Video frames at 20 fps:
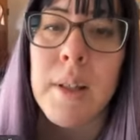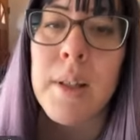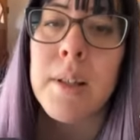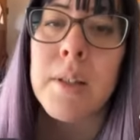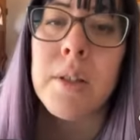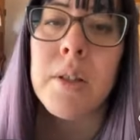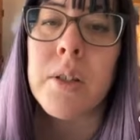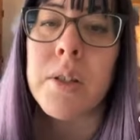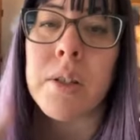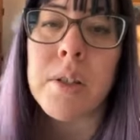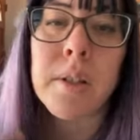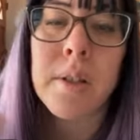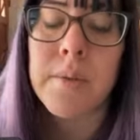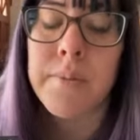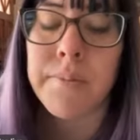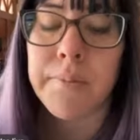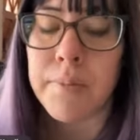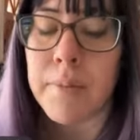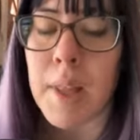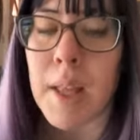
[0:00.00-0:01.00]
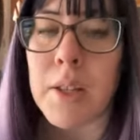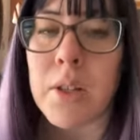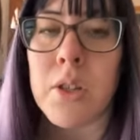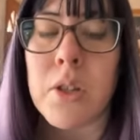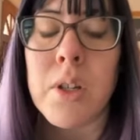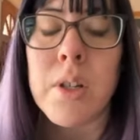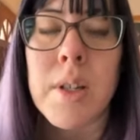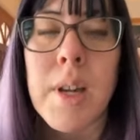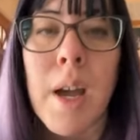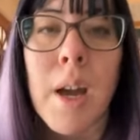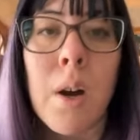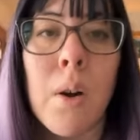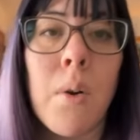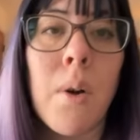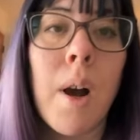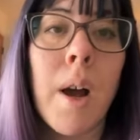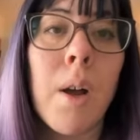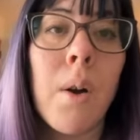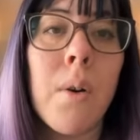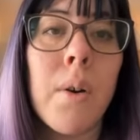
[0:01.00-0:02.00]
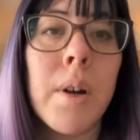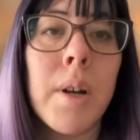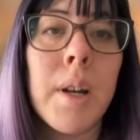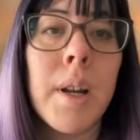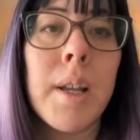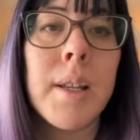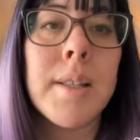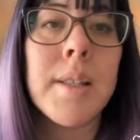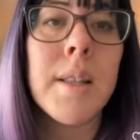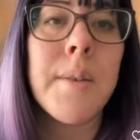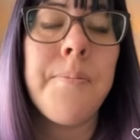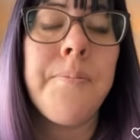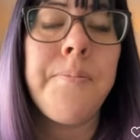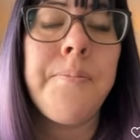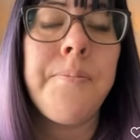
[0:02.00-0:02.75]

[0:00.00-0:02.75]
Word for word: It's just, that's just how I organize them.